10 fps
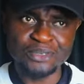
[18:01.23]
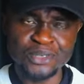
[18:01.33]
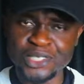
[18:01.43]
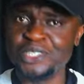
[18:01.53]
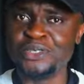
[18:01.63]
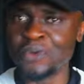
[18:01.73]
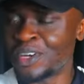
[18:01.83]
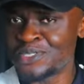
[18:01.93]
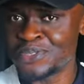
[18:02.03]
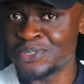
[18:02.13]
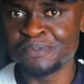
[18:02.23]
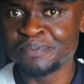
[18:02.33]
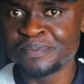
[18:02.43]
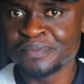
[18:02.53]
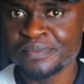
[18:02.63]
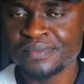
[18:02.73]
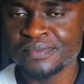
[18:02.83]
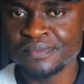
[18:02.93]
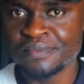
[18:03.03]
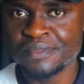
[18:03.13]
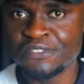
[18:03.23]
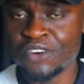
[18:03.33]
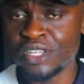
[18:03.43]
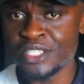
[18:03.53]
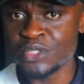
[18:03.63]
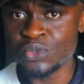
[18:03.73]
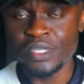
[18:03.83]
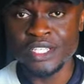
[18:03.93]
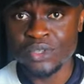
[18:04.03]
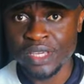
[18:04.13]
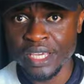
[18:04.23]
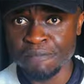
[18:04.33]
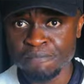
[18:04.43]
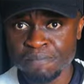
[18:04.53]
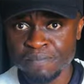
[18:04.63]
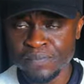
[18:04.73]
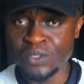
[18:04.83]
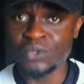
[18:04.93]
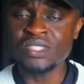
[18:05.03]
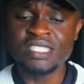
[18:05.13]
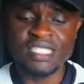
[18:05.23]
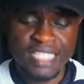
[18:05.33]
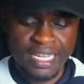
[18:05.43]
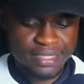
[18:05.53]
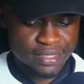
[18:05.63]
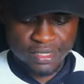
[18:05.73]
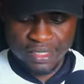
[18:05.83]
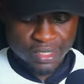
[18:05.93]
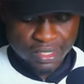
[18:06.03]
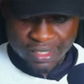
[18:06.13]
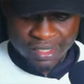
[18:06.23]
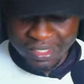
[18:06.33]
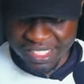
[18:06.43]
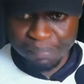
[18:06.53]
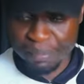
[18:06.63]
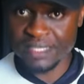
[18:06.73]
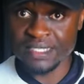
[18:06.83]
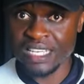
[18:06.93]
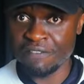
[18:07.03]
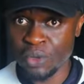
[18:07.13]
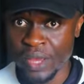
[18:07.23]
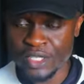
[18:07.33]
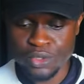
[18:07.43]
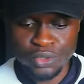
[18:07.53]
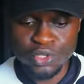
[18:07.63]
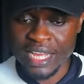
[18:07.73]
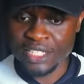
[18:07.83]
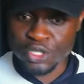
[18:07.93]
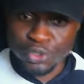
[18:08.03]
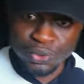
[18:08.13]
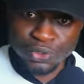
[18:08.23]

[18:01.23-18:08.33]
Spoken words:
want to fall into is okay. The good thing is that the debate is everywhere, so you can choose